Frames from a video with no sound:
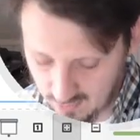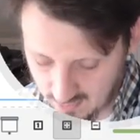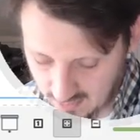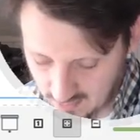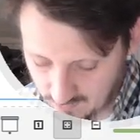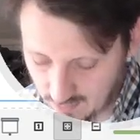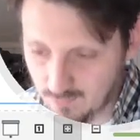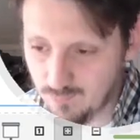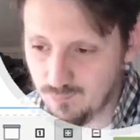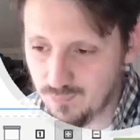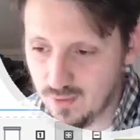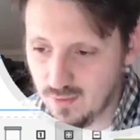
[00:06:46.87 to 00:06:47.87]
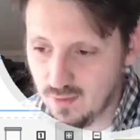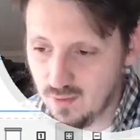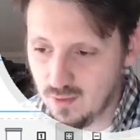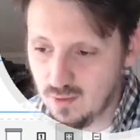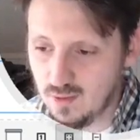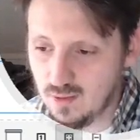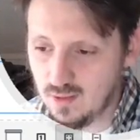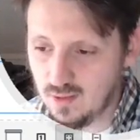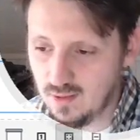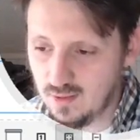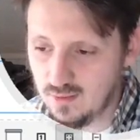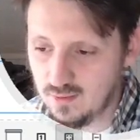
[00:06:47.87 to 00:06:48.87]
Kelvin.
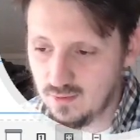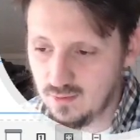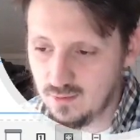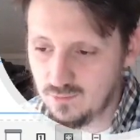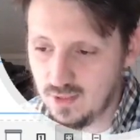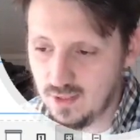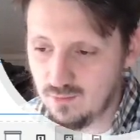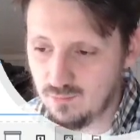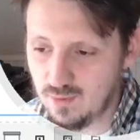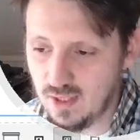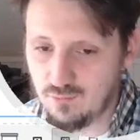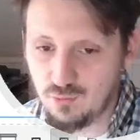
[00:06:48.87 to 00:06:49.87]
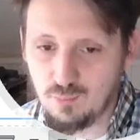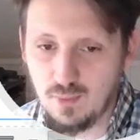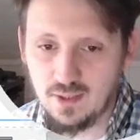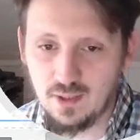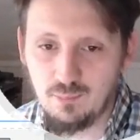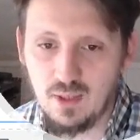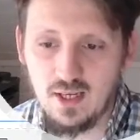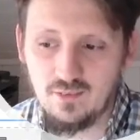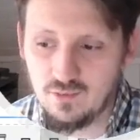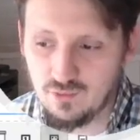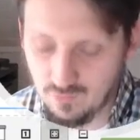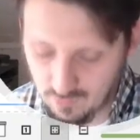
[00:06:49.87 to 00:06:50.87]
And then we have to multiply this, of